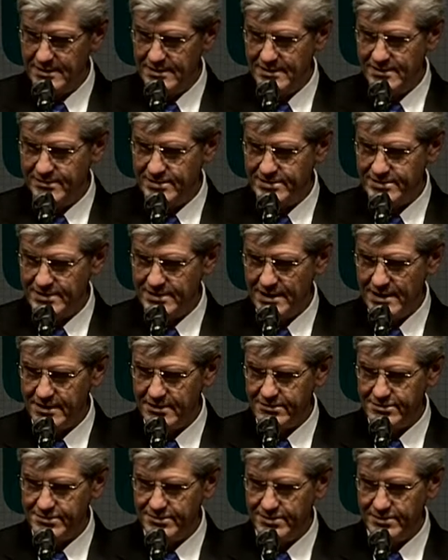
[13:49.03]
And Mr.
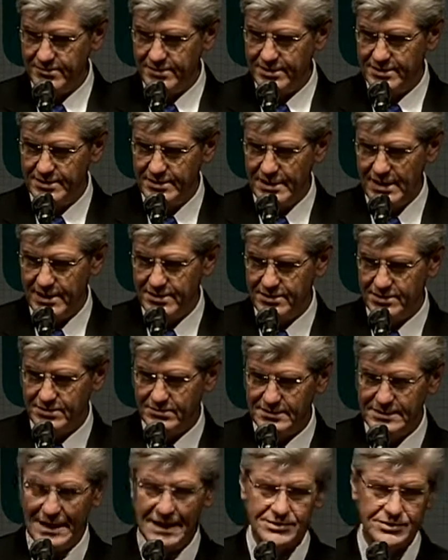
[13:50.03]
Congressman, we could not do it
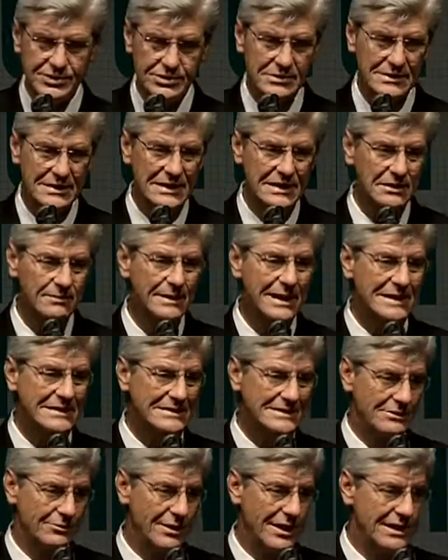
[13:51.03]
without your help. I
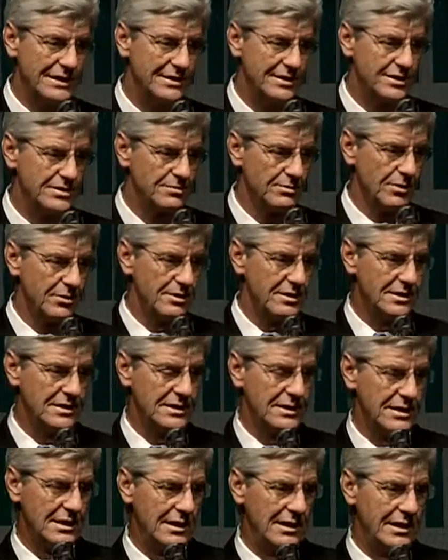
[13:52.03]
read this morning in
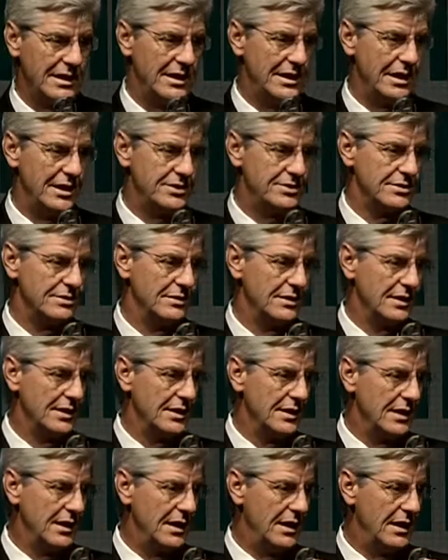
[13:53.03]
the Clarion Ledger
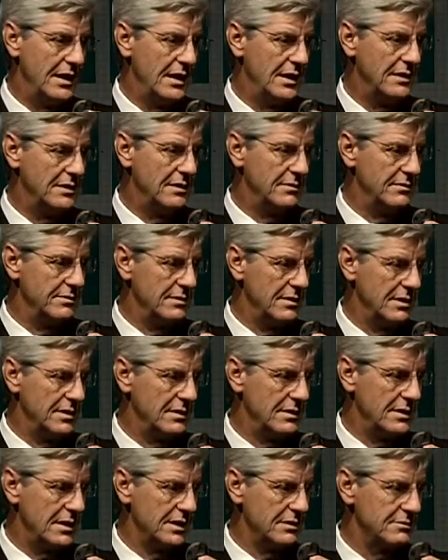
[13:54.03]
that
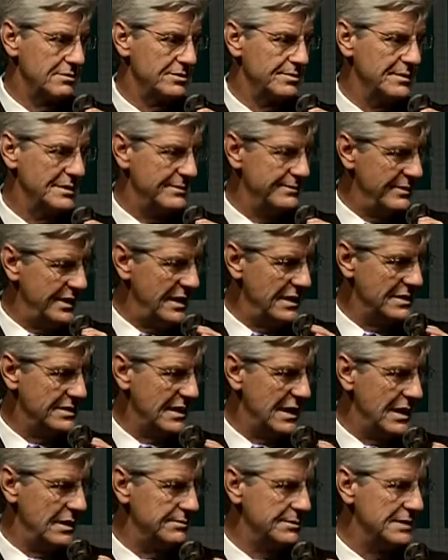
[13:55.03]
Congressman Benny
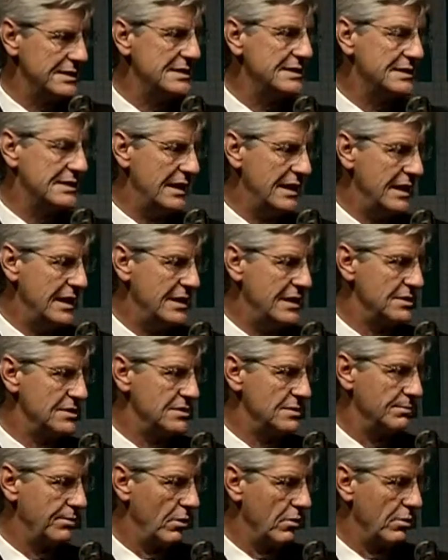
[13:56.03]
Thompson said he is
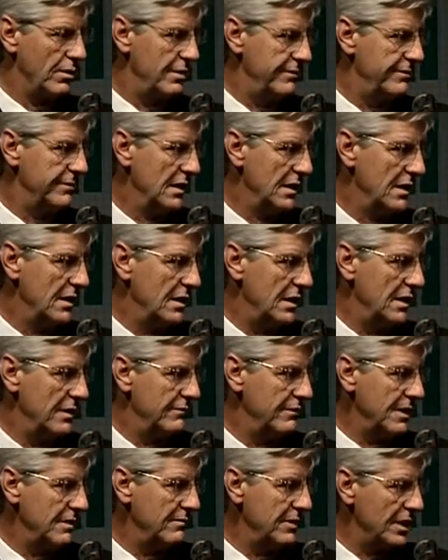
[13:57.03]
supportive
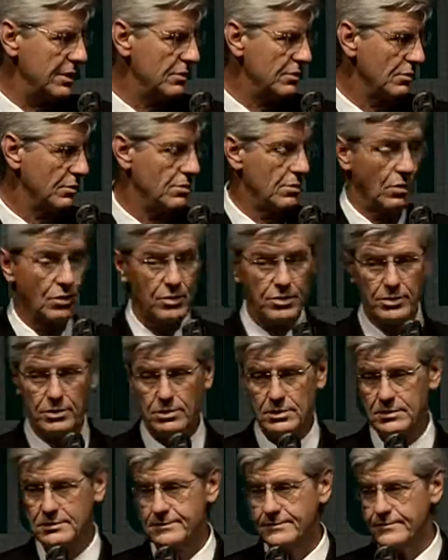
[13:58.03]
of our medical
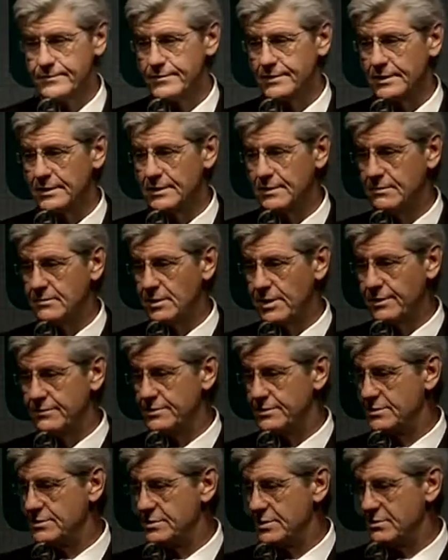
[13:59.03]
corridor and believes
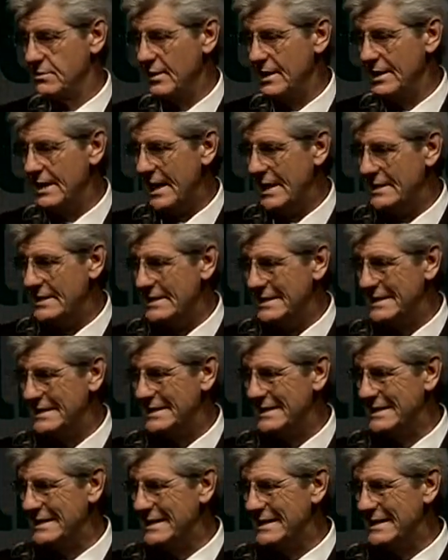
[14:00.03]
it's a great idea.